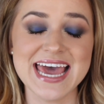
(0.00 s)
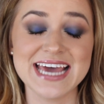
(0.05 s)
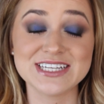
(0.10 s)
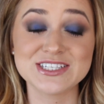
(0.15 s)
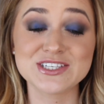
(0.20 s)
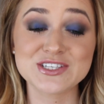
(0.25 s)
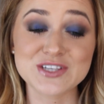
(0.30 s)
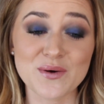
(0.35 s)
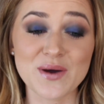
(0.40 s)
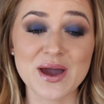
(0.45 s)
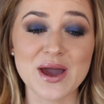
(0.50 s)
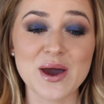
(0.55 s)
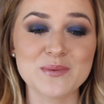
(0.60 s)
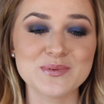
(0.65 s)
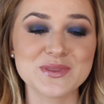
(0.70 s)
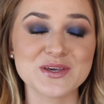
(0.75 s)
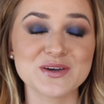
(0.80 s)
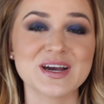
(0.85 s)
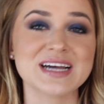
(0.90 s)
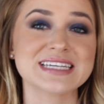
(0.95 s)
And so I
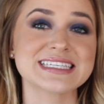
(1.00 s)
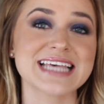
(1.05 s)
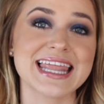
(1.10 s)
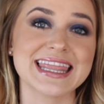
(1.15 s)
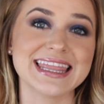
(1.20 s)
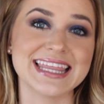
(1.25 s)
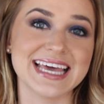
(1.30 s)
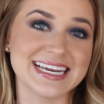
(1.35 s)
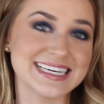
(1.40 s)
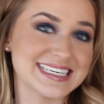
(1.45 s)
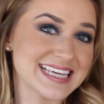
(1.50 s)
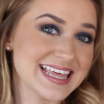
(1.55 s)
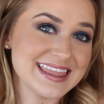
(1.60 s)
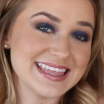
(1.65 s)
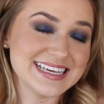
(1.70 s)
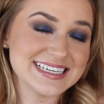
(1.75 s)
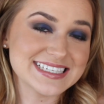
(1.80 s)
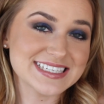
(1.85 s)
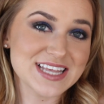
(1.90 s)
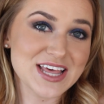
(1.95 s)
hope that you guys liked
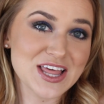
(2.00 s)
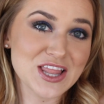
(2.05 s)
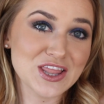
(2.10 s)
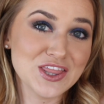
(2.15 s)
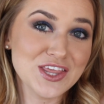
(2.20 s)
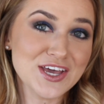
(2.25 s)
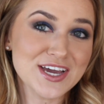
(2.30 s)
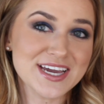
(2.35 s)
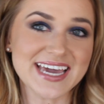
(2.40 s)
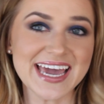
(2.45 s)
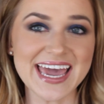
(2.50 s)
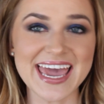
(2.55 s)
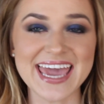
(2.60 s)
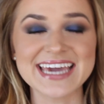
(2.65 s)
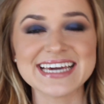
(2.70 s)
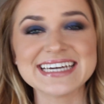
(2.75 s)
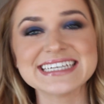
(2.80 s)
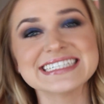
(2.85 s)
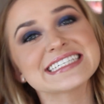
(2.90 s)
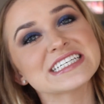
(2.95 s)
this look,
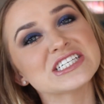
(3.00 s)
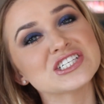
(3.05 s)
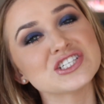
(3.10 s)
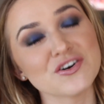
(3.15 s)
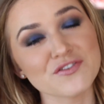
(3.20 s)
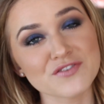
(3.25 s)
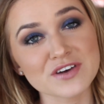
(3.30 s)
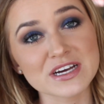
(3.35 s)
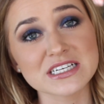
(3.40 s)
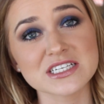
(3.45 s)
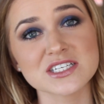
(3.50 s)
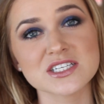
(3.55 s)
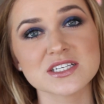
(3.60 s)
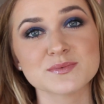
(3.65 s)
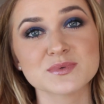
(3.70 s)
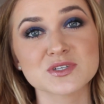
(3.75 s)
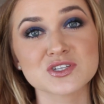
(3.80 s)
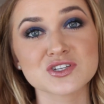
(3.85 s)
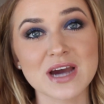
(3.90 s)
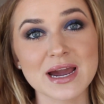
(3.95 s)
and don't forget to
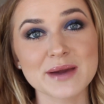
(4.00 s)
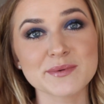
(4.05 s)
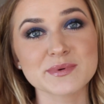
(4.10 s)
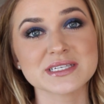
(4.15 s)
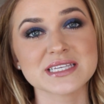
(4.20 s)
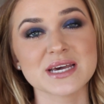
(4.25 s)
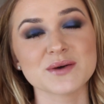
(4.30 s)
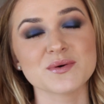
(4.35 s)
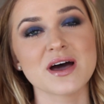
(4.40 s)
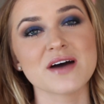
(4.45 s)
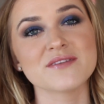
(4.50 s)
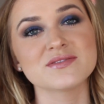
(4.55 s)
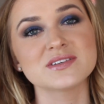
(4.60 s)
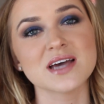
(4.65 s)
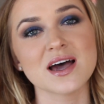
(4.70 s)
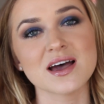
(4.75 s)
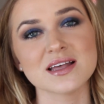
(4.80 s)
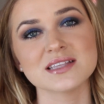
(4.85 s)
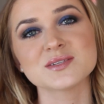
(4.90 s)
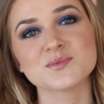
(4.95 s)
subscribe because I will have
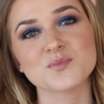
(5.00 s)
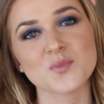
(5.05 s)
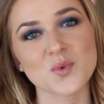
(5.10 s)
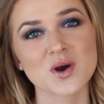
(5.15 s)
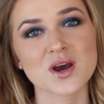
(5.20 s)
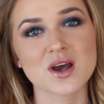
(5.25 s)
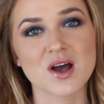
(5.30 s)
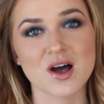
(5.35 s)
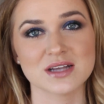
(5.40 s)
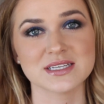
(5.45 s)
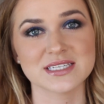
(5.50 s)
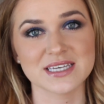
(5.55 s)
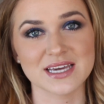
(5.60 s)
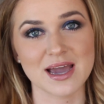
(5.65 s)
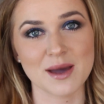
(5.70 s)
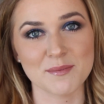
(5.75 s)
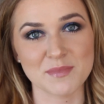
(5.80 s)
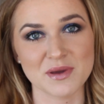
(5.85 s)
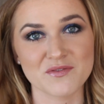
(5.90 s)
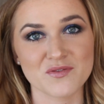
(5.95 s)
tons more content
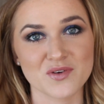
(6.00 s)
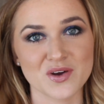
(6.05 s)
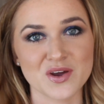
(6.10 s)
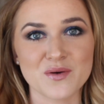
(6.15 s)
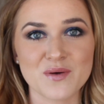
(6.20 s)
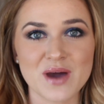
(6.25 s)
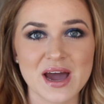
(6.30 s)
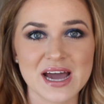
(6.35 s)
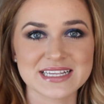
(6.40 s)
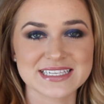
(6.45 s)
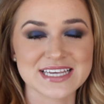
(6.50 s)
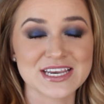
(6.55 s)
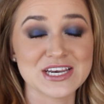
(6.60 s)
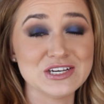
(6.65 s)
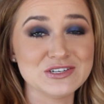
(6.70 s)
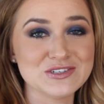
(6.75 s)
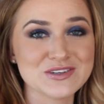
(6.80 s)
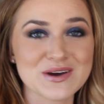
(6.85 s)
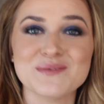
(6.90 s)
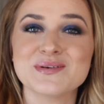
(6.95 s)
coming for you guys and
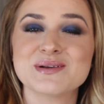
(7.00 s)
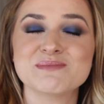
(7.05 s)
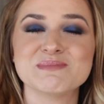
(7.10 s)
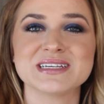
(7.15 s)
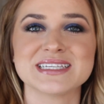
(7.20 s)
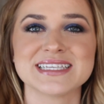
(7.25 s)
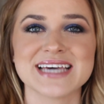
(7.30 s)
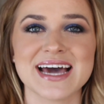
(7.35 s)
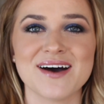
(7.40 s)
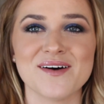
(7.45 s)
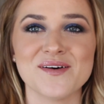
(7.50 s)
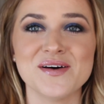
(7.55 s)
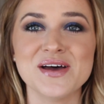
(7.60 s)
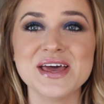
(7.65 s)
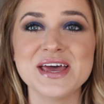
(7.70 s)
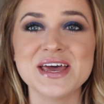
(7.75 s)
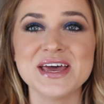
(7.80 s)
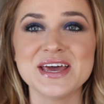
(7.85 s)
you don't want to miss out.